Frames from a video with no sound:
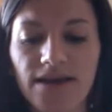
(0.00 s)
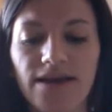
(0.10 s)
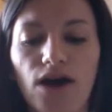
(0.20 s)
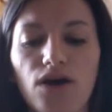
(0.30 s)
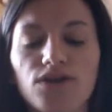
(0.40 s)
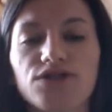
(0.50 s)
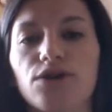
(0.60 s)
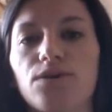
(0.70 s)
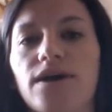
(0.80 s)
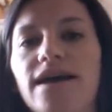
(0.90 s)

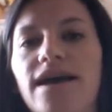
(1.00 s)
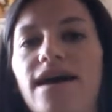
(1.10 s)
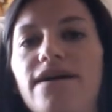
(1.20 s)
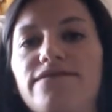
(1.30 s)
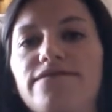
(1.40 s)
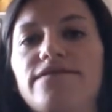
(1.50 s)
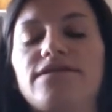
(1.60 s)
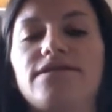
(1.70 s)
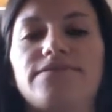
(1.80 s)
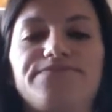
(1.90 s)
Also, I have
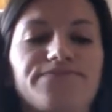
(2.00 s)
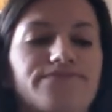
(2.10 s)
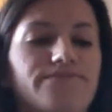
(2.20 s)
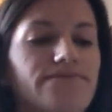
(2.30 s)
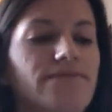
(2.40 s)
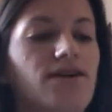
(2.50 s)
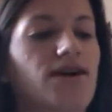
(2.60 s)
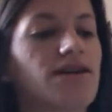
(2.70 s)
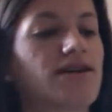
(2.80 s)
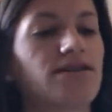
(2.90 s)

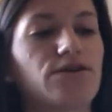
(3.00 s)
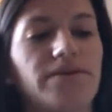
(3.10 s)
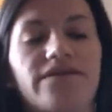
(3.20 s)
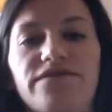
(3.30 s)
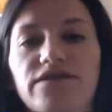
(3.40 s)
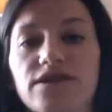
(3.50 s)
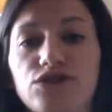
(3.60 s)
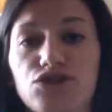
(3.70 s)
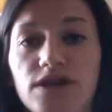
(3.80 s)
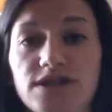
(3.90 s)
gotten a little bit of
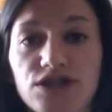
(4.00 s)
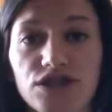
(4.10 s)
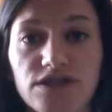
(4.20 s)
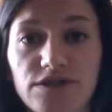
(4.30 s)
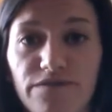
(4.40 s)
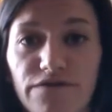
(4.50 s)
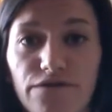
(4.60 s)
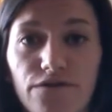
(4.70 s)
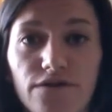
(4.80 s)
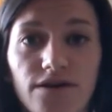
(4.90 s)
instructions
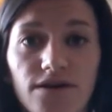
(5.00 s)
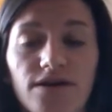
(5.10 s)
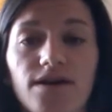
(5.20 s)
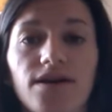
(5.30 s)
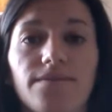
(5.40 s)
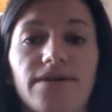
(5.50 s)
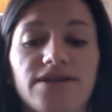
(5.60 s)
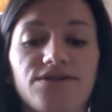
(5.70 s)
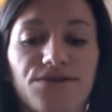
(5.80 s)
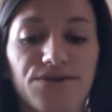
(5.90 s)
before my
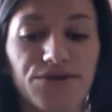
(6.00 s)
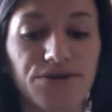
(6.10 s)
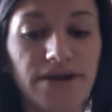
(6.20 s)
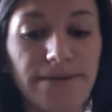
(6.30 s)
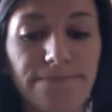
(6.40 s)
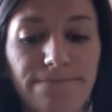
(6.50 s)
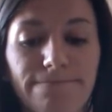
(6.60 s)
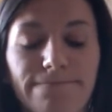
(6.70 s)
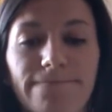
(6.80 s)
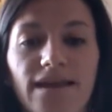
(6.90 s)
surgery.
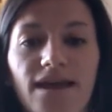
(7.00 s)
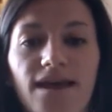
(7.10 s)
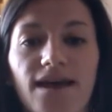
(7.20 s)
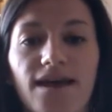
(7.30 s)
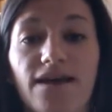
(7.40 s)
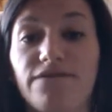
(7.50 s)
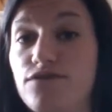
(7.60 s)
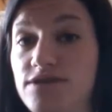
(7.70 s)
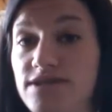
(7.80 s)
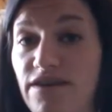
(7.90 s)
Of
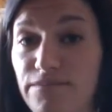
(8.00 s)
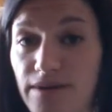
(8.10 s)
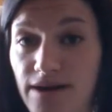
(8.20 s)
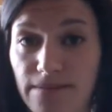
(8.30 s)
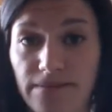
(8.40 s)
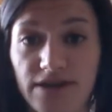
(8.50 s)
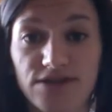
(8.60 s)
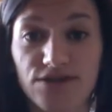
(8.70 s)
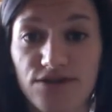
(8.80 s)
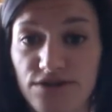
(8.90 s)
course, I have bought a
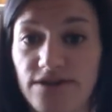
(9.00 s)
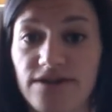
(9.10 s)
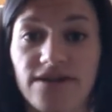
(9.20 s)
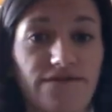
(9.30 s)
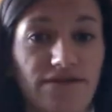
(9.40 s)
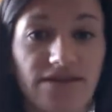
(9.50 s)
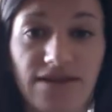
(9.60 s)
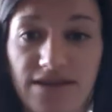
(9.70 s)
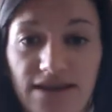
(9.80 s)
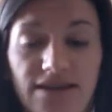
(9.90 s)
mixer and
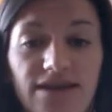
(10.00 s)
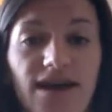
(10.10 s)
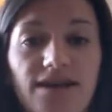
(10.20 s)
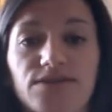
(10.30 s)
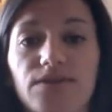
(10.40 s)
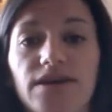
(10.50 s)
everything like that, so I